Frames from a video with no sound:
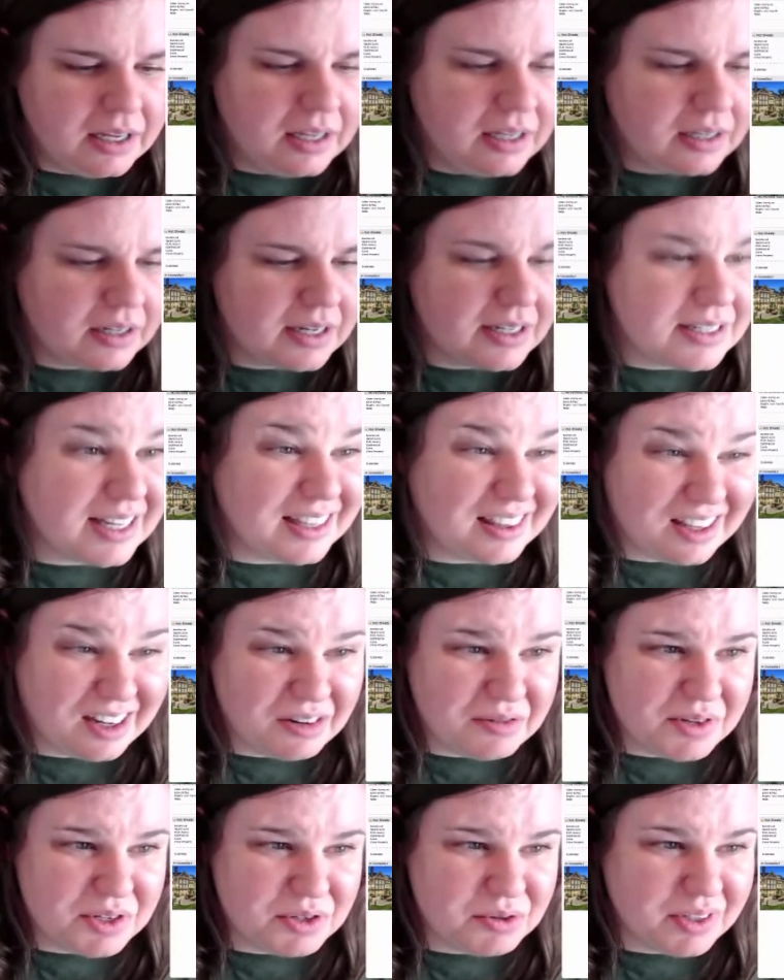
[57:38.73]
Because I thought it
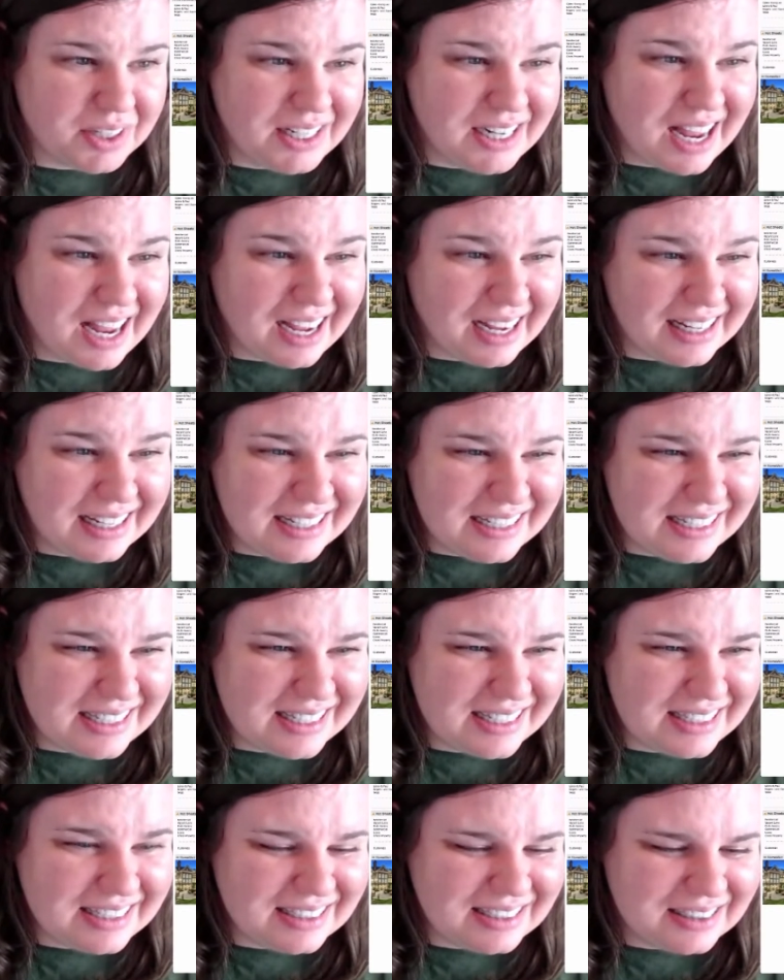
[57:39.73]
was really
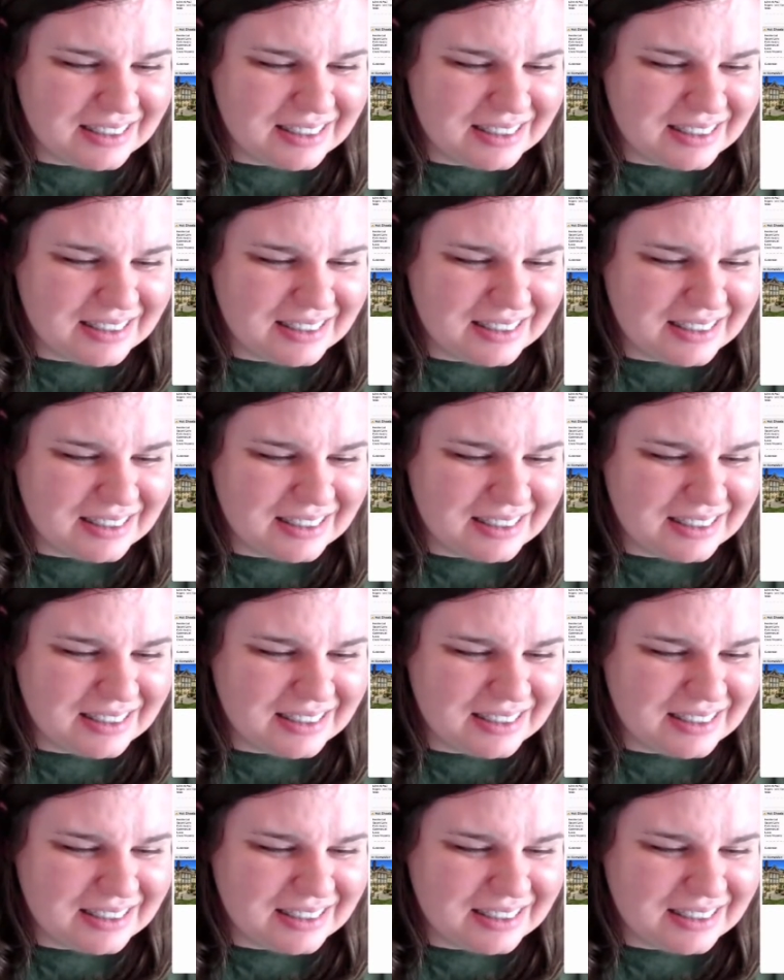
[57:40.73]
nice.